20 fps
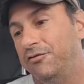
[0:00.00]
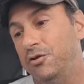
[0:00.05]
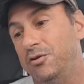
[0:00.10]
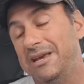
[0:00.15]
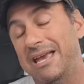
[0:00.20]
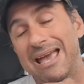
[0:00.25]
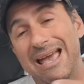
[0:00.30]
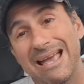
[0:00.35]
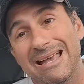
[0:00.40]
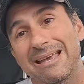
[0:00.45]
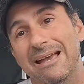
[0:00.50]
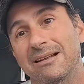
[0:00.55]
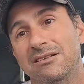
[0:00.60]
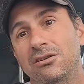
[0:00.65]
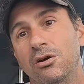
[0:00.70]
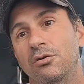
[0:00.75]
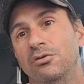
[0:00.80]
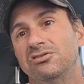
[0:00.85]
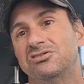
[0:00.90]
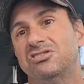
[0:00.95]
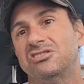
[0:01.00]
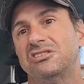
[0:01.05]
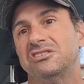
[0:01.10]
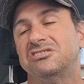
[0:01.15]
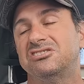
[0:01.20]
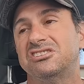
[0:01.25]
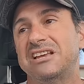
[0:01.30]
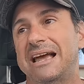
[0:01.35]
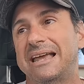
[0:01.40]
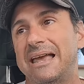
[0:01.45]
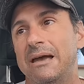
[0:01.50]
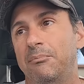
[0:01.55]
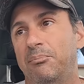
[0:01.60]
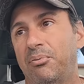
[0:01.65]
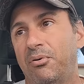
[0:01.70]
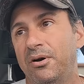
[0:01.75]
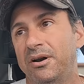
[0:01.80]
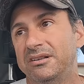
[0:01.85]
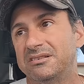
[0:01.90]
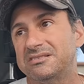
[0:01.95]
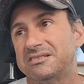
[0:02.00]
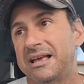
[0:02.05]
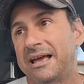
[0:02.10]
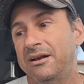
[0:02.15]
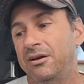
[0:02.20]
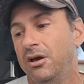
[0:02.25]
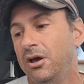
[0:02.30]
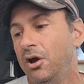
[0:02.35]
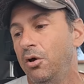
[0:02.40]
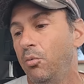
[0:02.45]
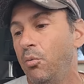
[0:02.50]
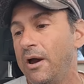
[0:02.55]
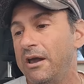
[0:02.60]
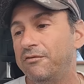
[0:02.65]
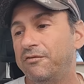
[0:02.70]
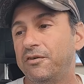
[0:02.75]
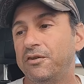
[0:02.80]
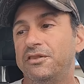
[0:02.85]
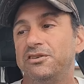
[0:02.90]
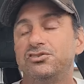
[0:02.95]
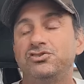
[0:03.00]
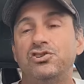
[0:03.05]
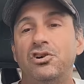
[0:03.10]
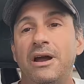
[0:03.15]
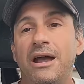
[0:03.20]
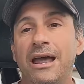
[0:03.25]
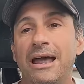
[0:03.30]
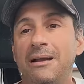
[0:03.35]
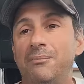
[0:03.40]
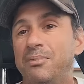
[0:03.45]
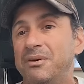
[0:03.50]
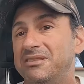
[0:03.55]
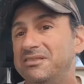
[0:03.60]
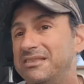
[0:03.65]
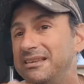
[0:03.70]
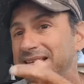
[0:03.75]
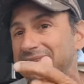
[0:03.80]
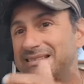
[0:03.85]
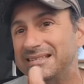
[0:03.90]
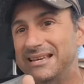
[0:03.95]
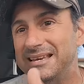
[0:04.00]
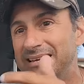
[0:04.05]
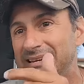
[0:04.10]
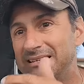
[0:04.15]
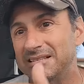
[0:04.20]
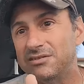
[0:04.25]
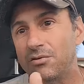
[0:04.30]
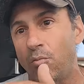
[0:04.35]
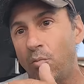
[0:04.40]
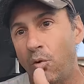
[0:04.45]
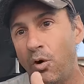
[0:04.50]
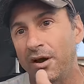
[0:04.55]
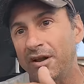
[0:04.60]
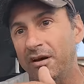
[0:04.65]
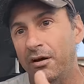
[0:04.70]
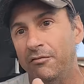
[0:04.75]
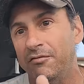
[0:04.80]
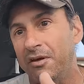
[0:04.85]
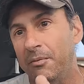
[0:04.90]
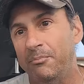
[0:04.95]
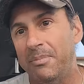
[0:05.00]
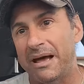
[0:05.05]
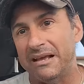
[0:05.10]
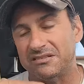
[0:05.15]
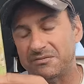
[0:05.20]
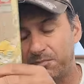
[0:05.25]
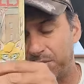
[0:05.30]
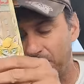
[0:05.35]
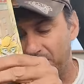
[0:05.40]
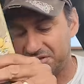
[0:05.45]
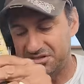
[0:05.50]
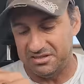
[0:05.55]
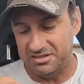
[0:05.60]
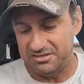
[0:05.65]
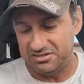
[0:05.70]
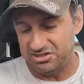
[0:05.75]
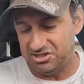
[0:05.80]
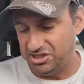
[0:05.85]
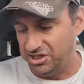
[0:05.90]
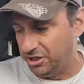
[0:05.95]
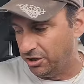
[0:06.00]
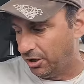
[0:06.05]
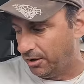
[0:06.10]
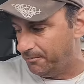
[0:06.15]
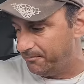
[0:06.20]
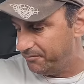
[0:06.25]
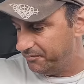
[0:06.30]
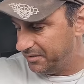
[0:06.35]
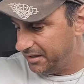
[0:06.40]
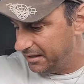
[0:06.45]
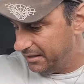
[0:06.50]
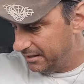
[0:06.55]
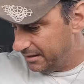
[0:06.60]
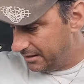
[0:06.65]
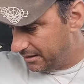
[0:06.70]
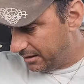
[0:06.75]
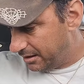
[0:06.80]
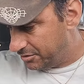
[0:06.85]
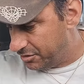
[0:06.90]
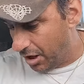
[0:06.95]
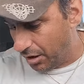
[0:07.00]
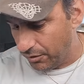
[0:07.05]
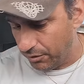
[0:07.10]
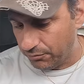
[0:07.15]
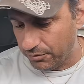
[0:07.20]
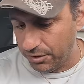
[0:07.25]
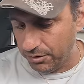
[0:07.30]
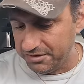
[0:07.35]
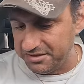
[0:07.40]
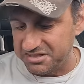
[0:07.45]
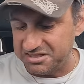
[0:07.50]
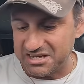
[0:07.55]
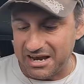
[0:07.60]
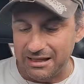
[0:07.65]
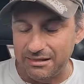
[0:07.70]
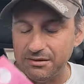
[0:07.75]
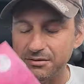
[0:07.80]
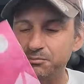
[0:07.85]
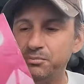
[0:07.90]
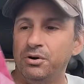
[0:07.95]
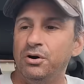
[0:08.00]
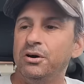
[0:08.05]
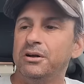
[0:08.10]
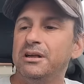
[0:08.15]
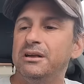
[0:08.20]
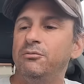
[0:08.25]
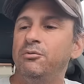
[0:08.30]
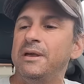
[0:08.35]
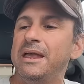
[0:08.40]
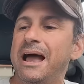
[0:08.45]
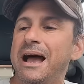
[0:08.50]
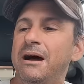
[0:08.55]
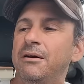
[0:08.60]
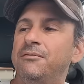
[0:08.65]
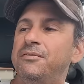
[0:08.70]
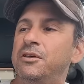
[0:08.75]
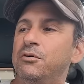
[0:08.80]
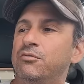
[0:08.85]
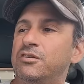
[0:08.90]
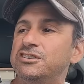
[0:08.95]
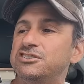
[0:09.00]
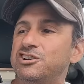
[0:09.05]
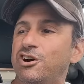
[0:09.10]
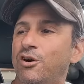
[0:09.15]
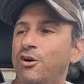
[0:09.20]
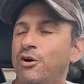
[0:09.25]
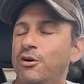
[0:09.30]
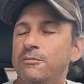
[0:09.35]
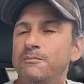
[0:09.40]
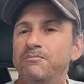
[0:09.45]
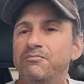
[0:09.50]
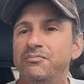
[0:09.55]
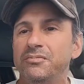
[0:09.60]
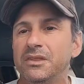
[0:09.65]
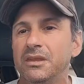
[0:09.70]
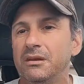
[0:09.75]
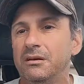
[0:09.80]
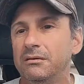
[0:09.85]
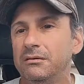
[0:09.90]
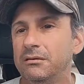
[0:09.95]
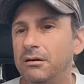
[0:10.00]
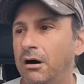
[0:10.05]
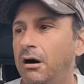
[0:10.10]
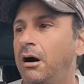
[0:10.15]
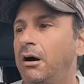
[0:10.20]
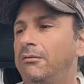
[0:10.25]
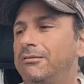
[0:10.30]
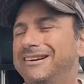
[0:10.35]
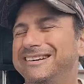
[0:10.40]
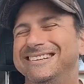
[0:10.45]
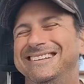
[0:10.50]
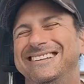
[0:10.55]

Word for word: if you can't get those second prints, then wait for the trade. But this is one of the best books this year. Another really solid book, we have The Return. Up uh,